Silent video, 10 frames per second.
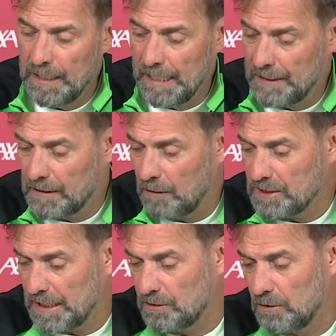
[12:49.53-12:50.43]
And how
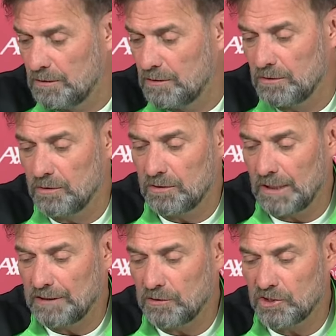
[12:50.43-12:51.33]
we said, to
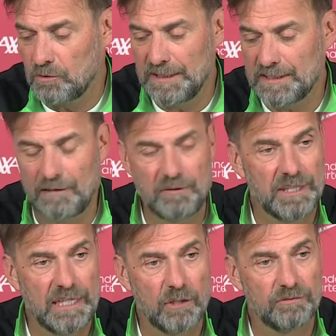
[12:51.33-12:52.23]
try to squeeze
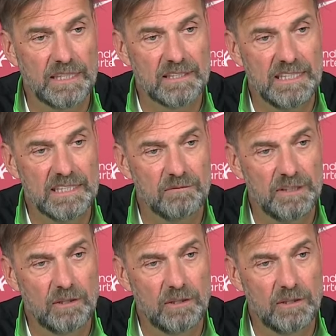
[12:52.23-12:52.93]
everything out of that season.